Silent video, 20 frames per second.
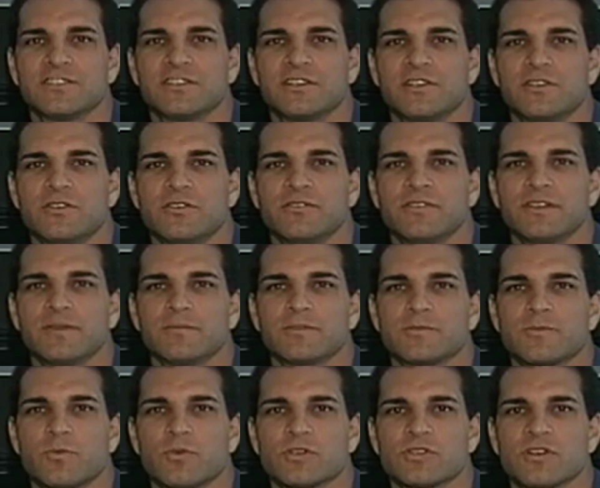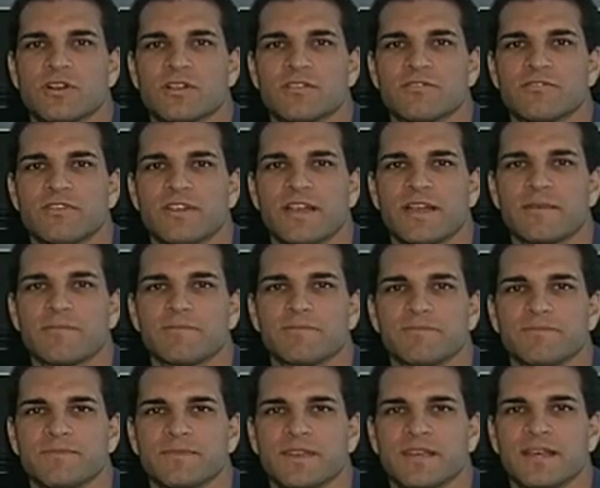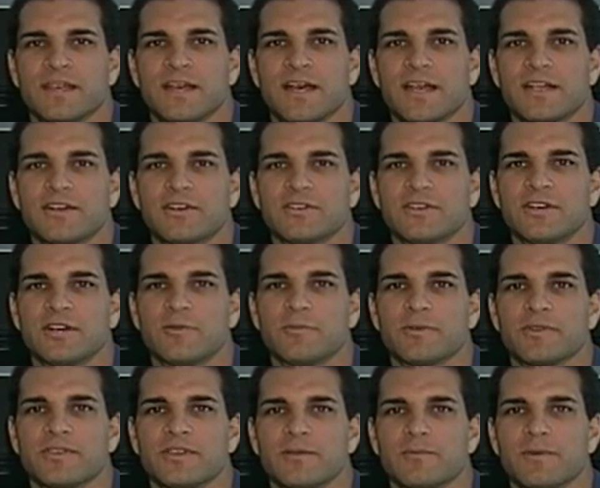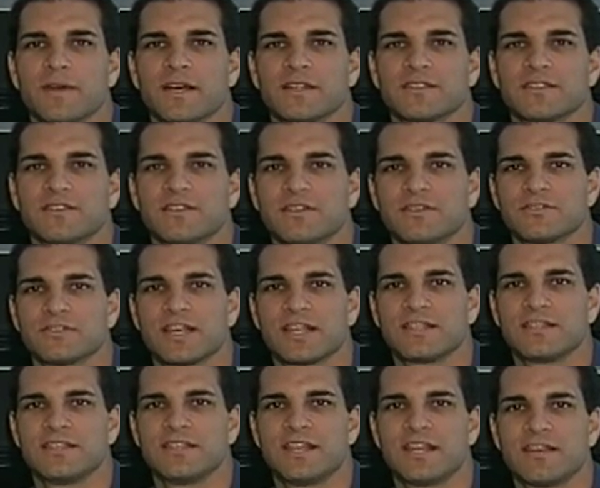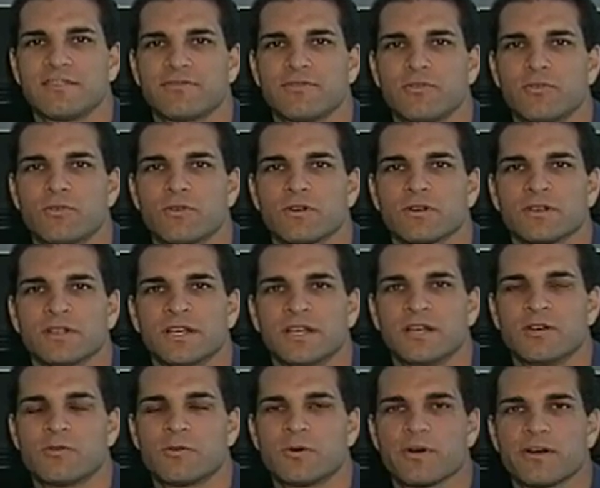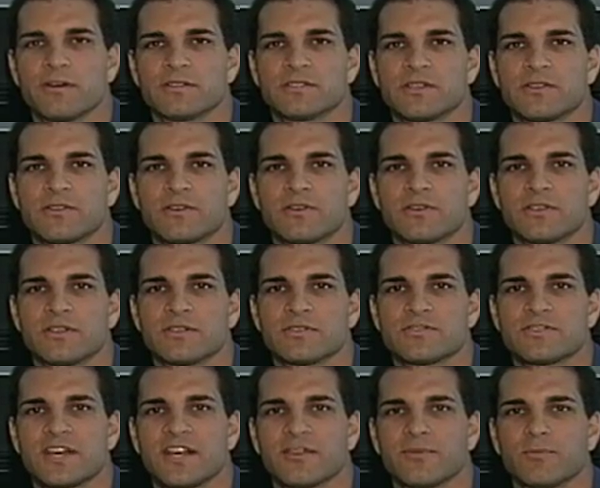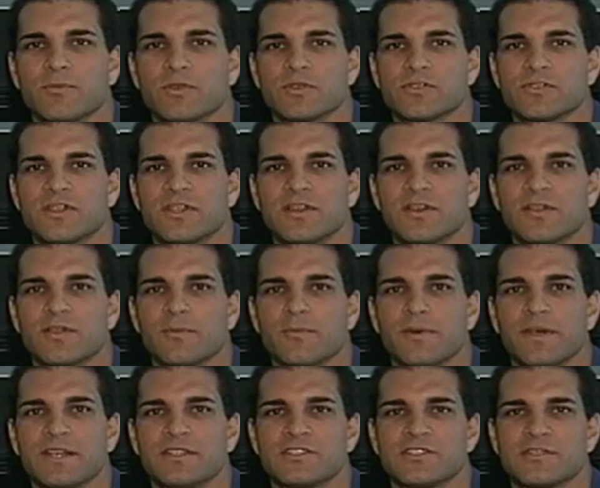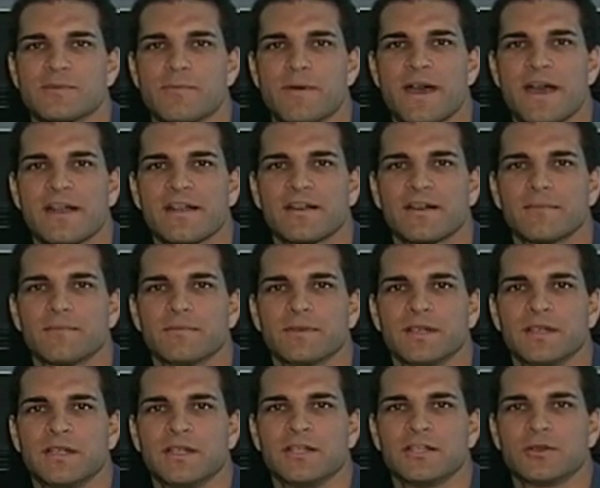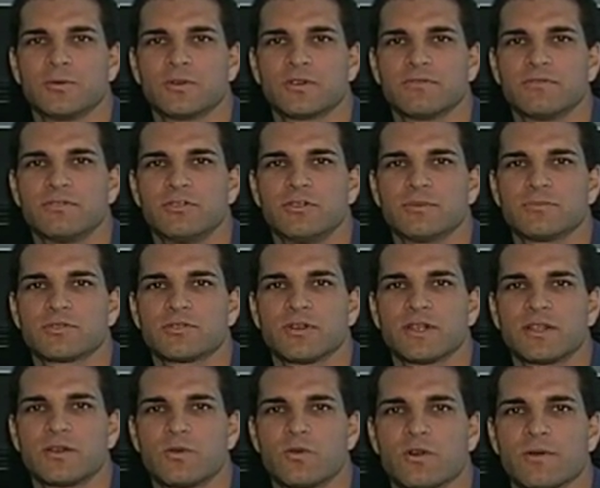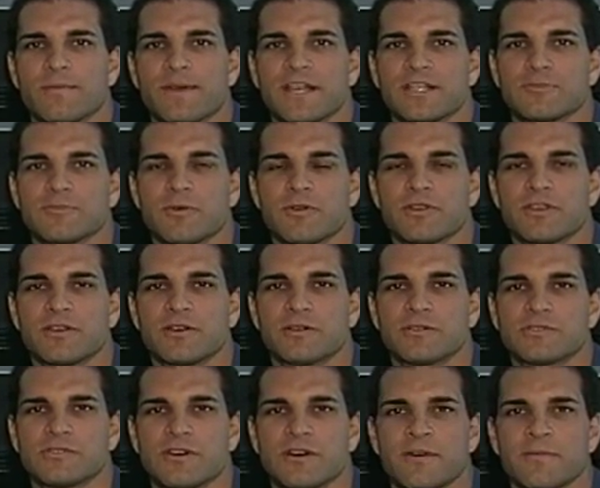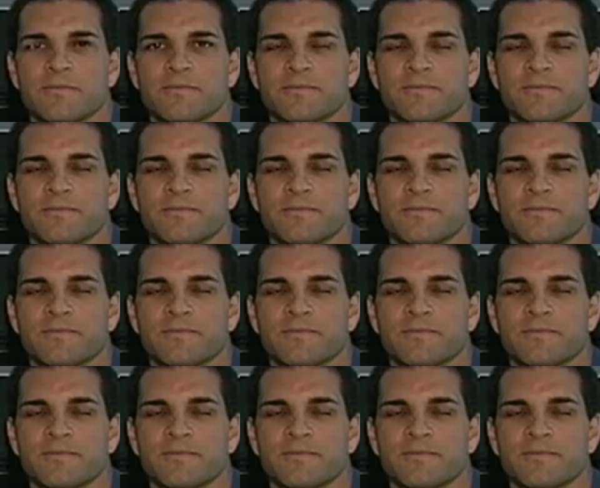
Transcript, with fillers: into the U of M Sports Hall of Fame, I couldn't help but think back to the year 1984, where I was a third year sophomore sitting on the bench as a backup to one of UM's great quarterbacks, Bernie Kosar.